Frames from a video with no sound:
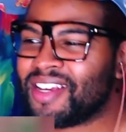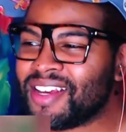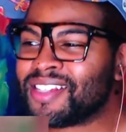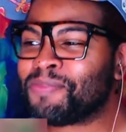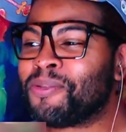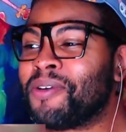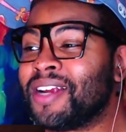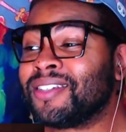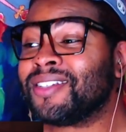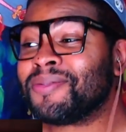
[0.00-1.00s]
is
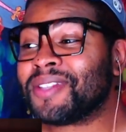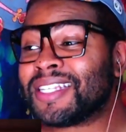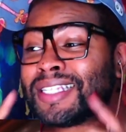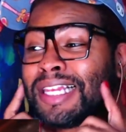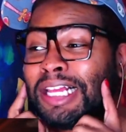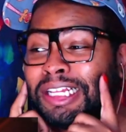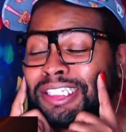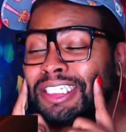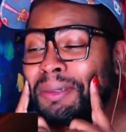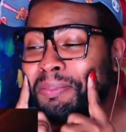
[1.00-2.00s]
precious with his little
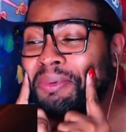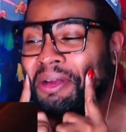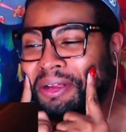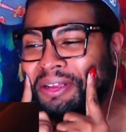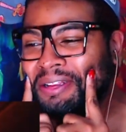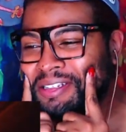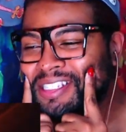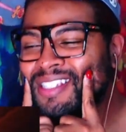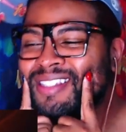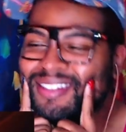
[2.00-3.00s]
dimples!